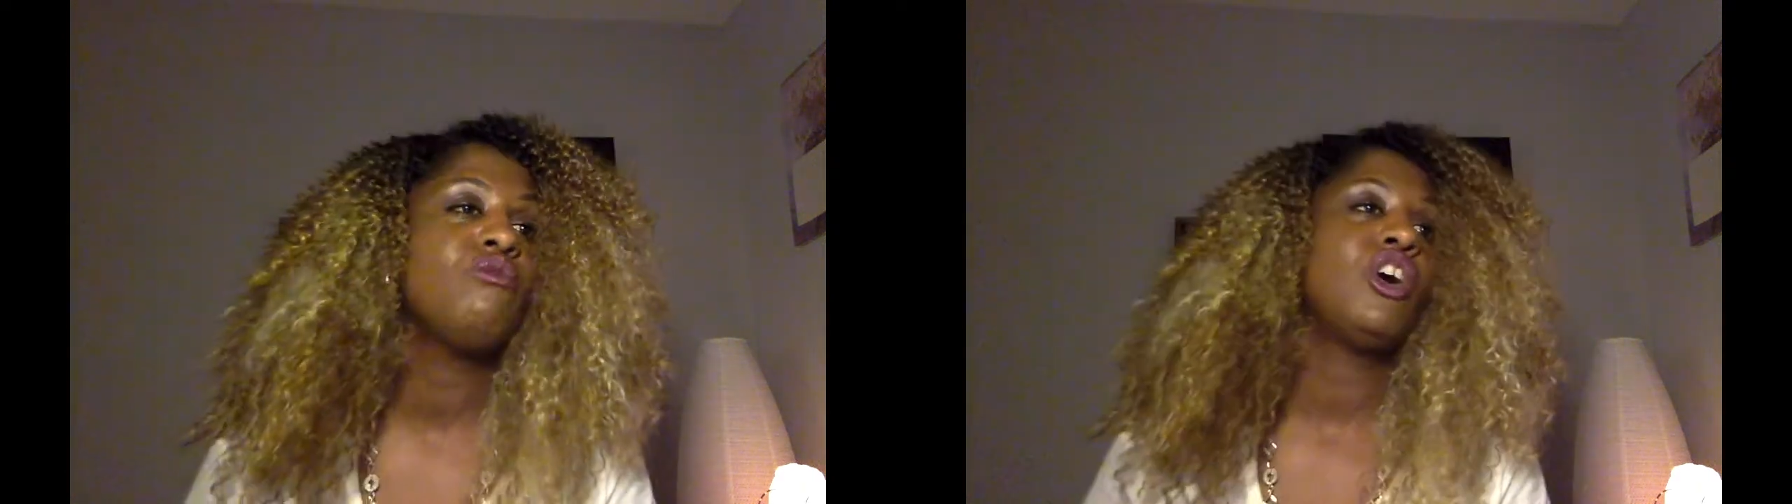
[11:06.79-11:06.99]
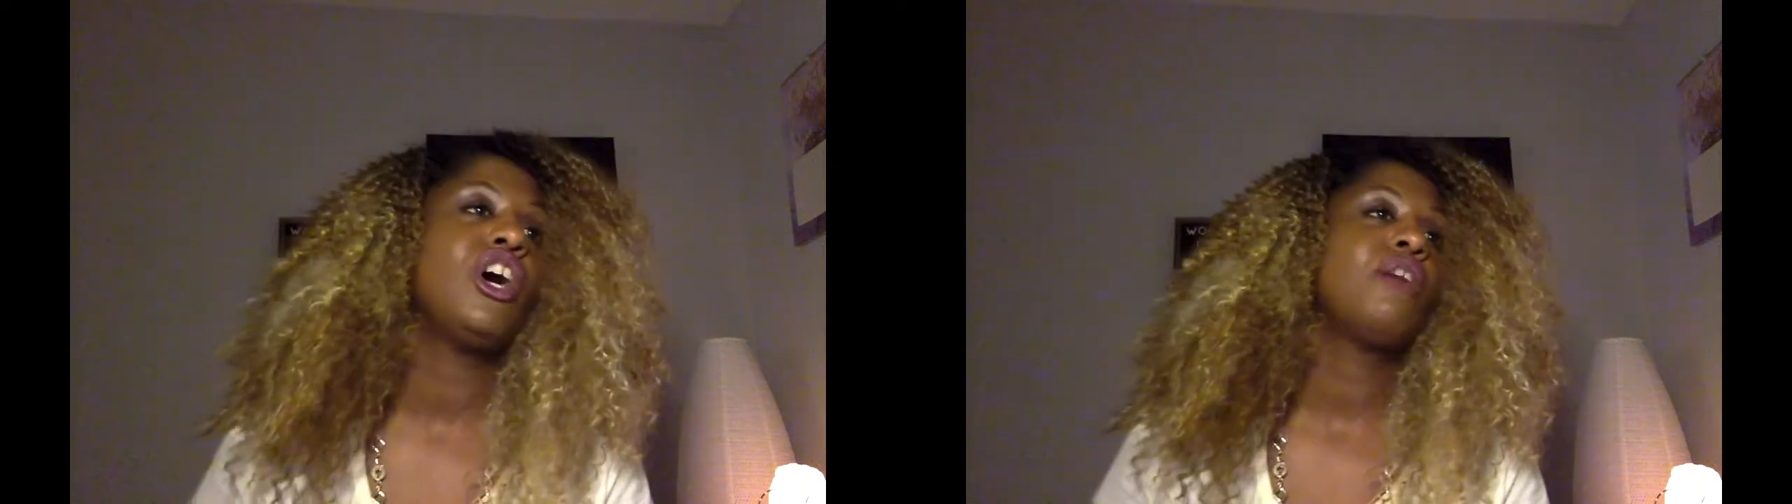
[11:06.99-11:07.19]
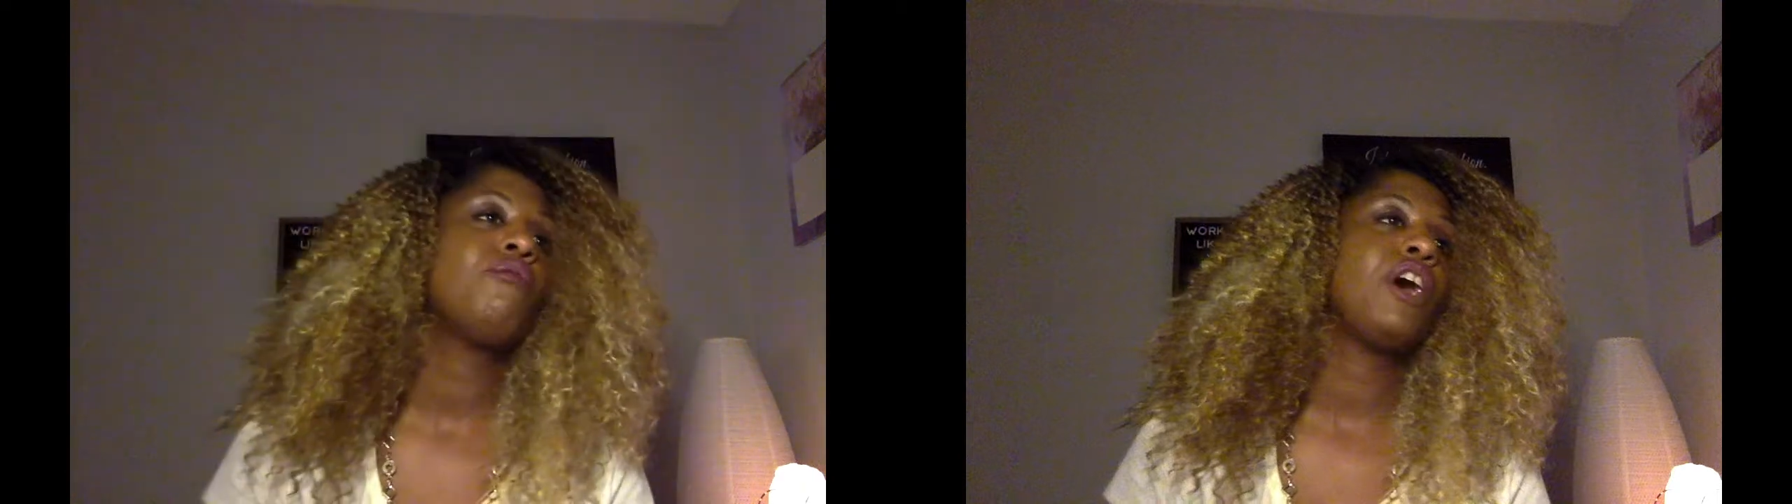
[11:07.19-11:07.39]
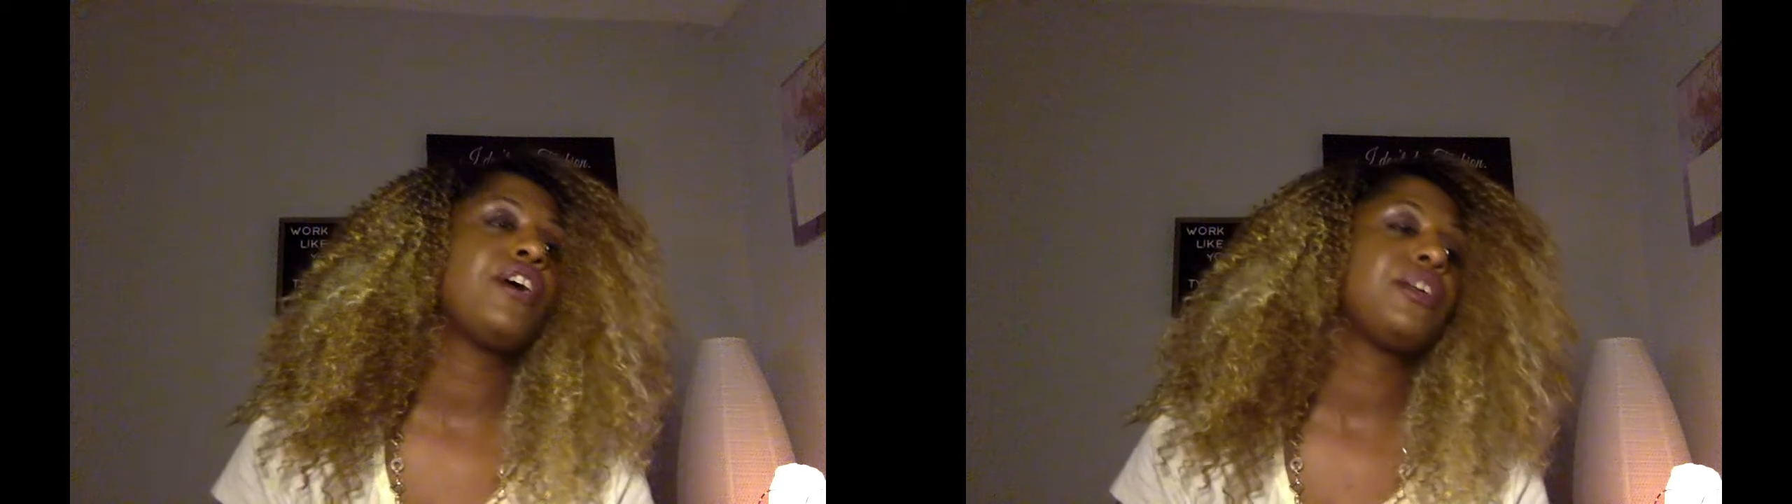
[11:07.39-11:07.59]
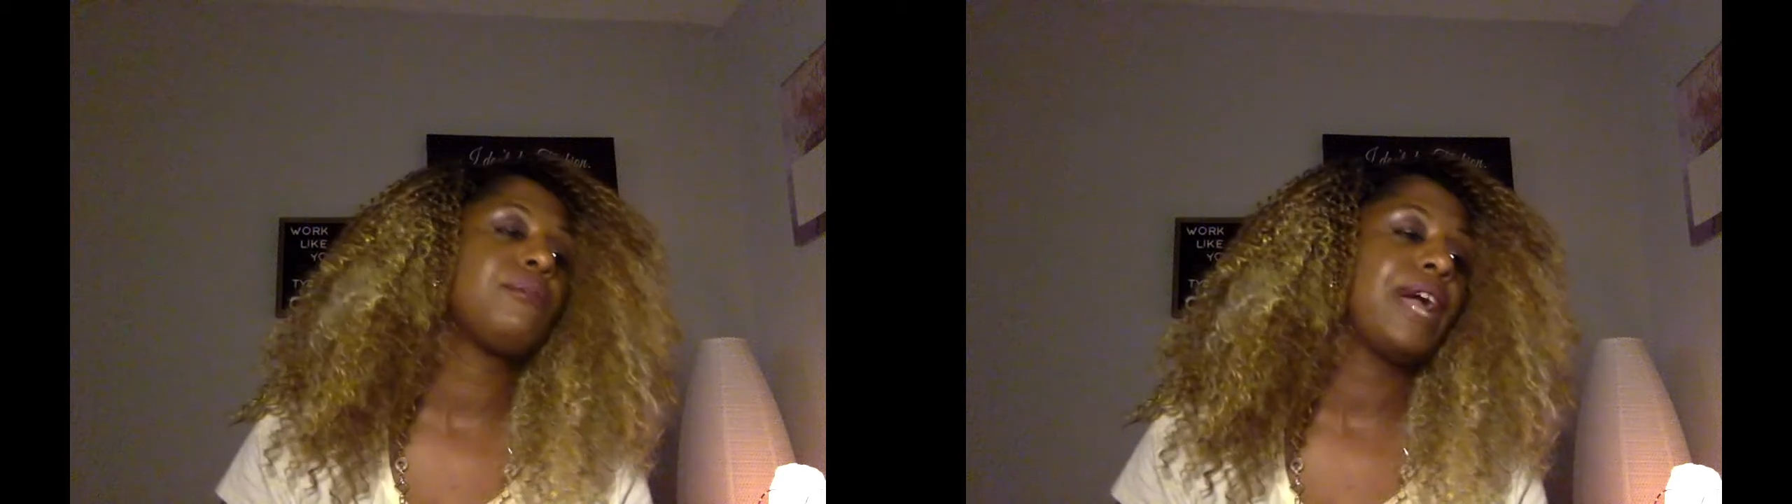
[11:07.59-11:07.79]
One
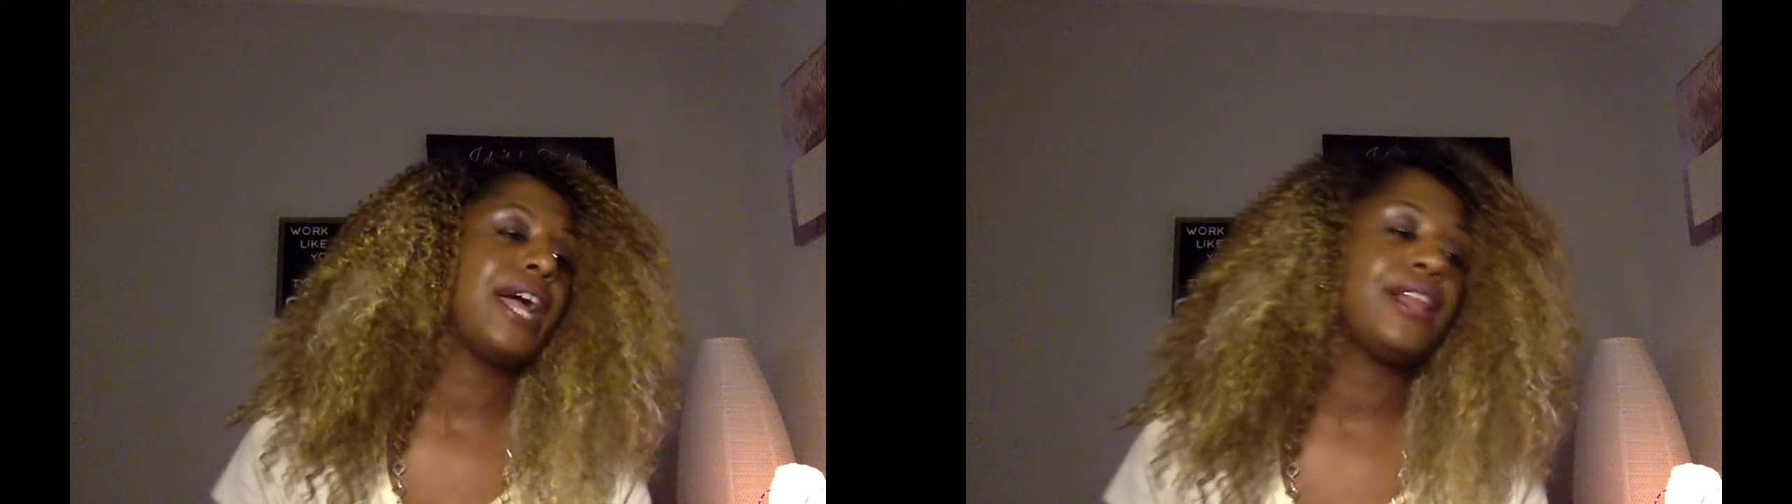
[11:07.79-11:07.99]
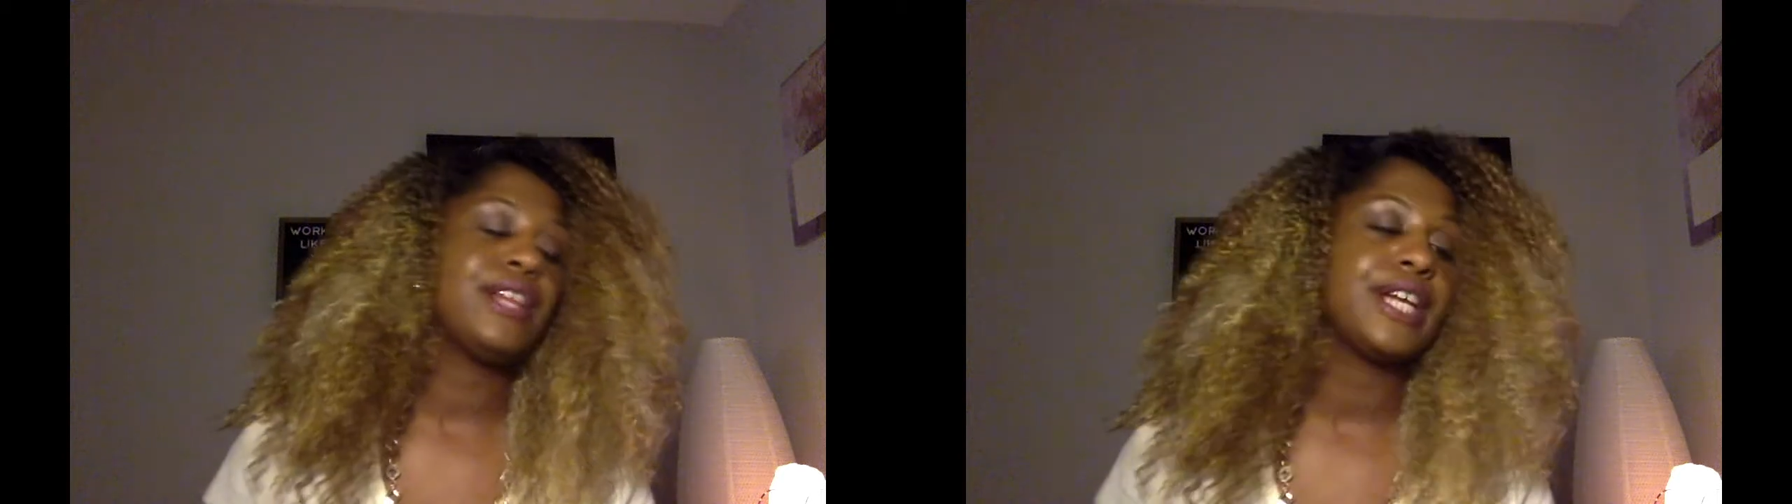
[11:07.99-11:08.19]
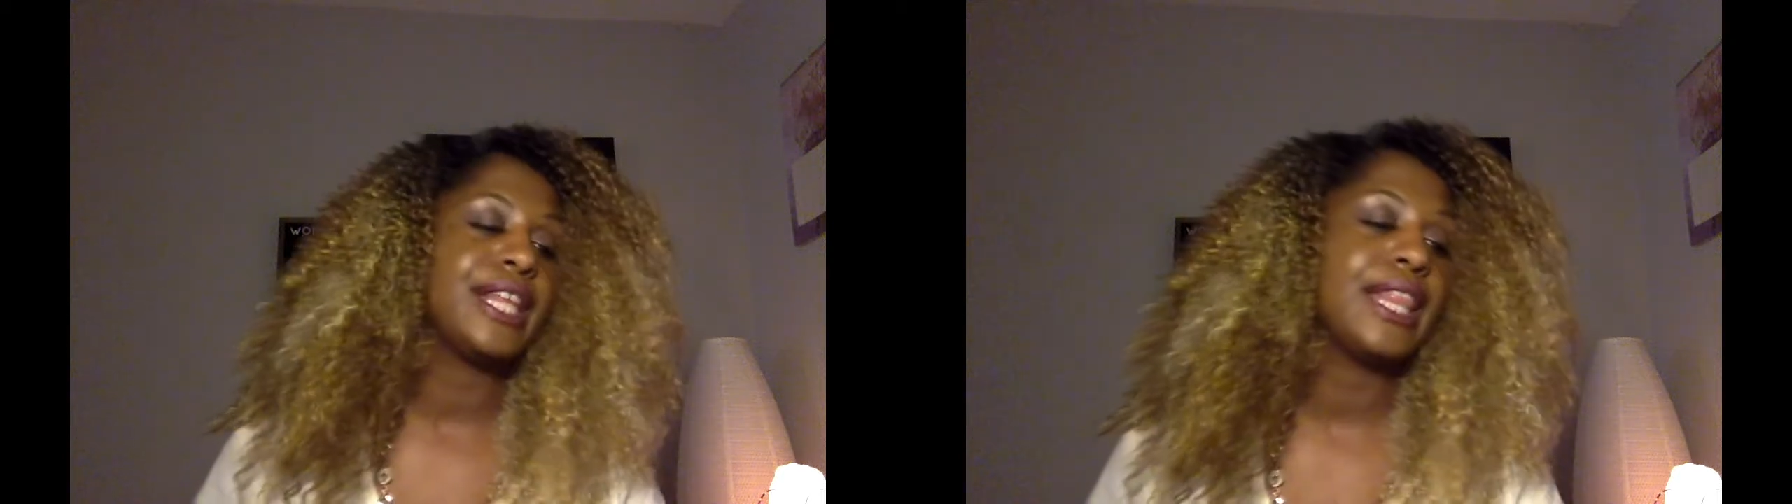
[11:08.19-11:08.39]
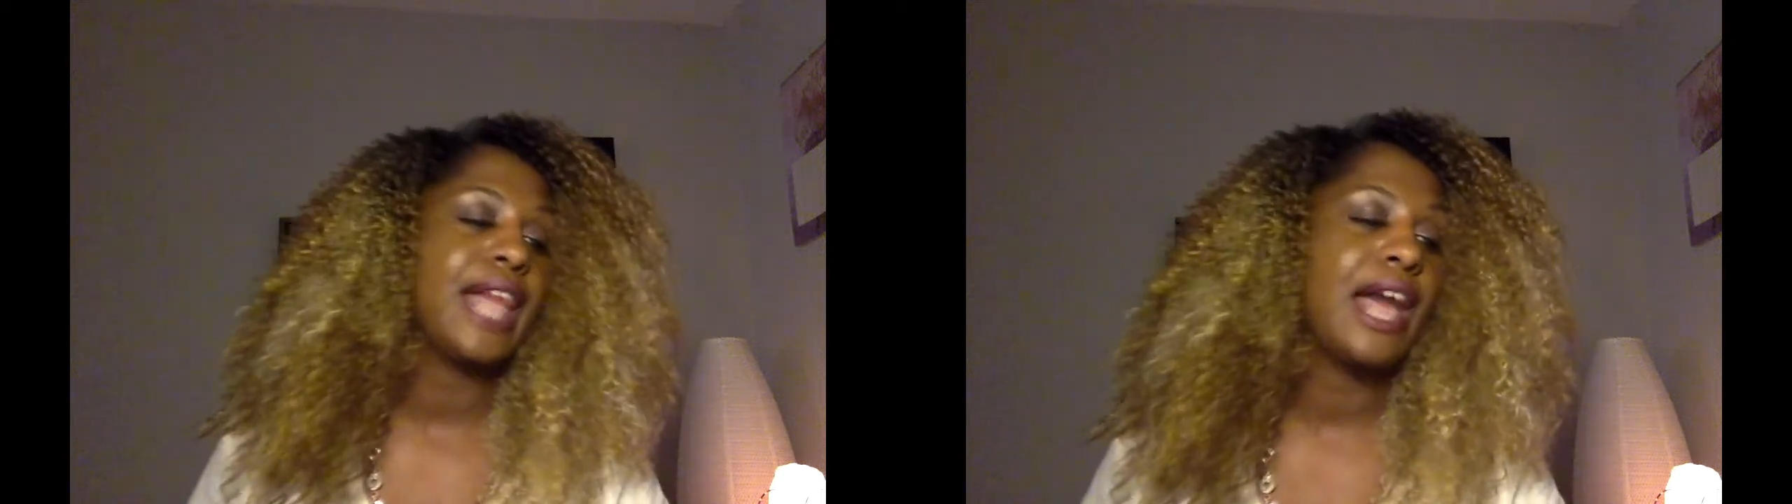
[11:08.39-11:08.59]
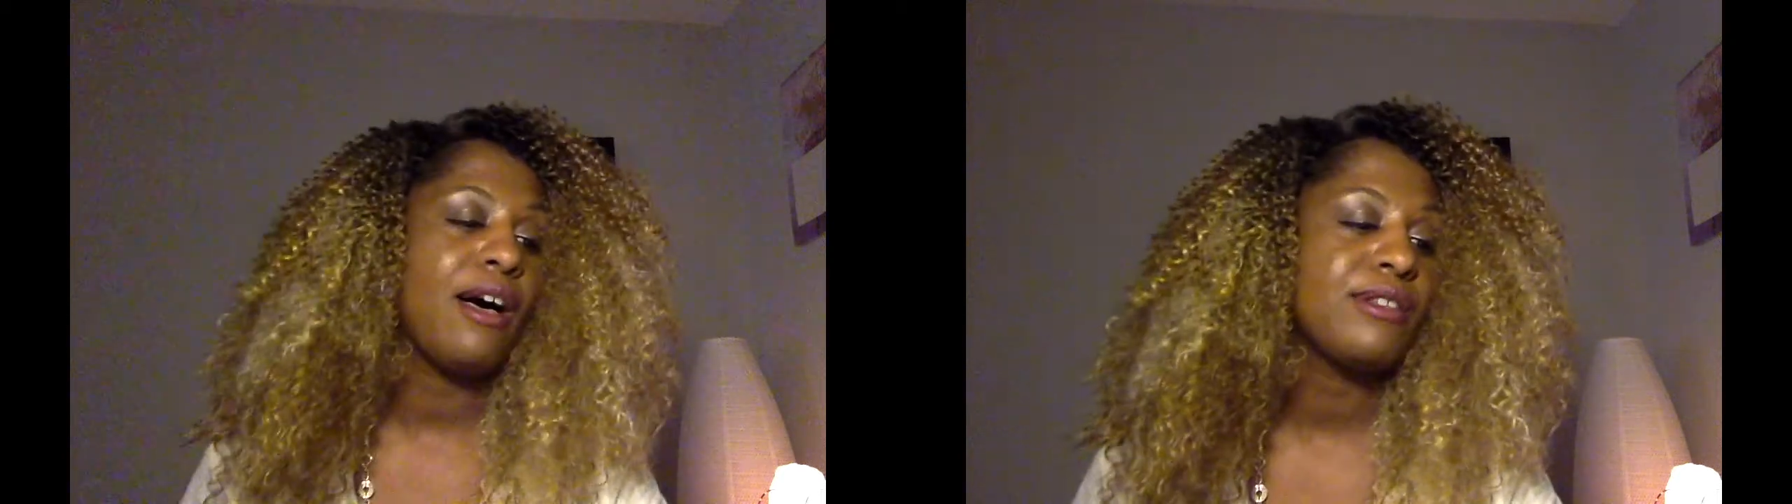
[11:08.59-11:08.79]
walking around looking
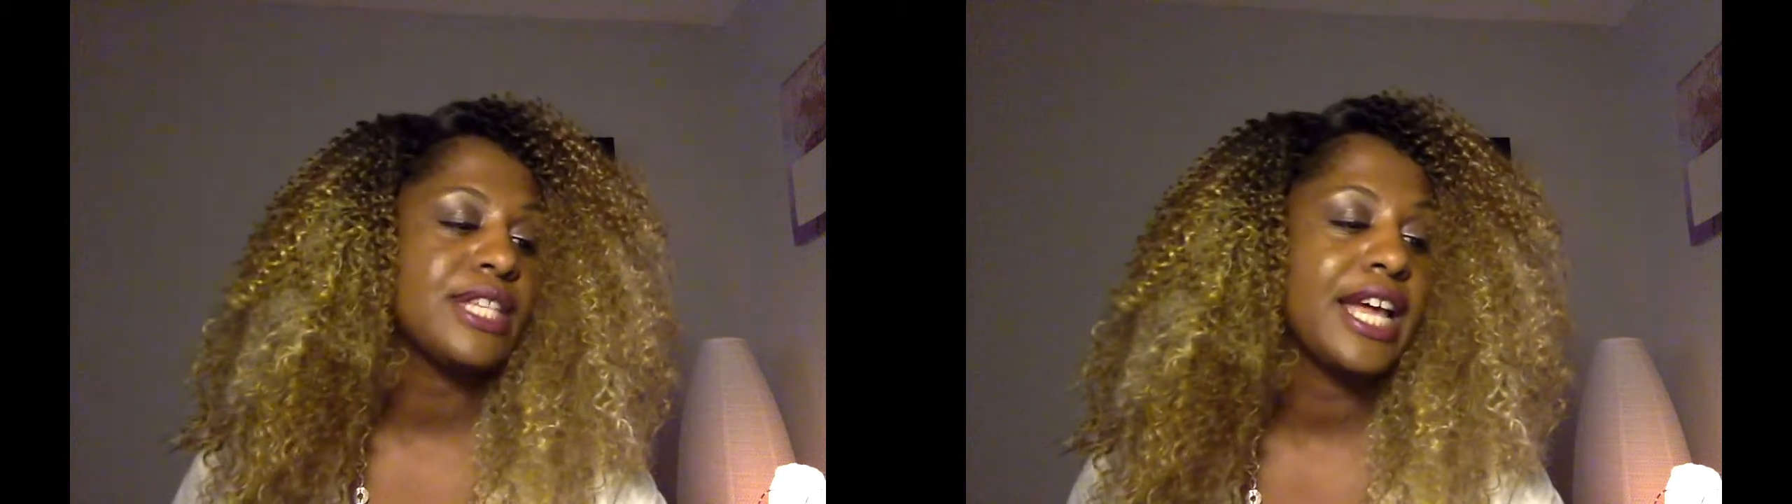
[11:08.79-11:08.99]
lost,